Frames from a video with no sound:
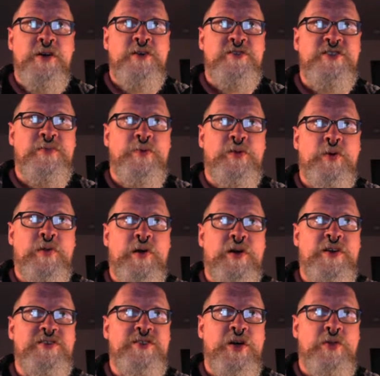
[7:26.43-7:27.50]
Similar
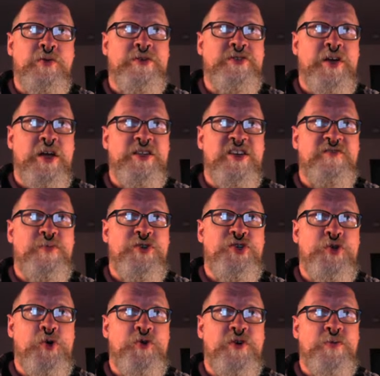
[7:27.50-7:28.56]
laws in other states have been
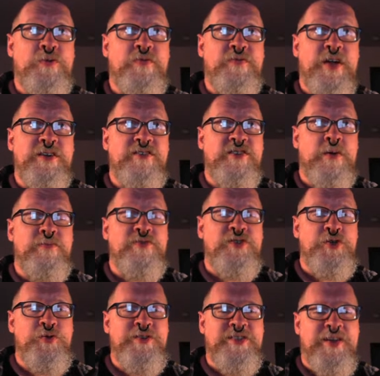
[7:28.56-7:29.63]
shown to prevent some
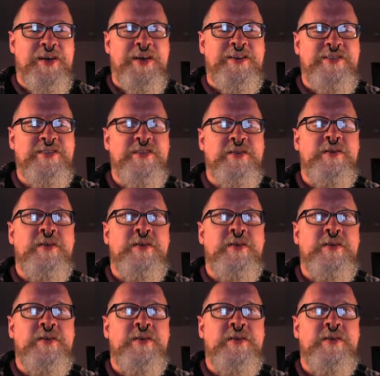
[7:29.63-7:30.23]
suicides.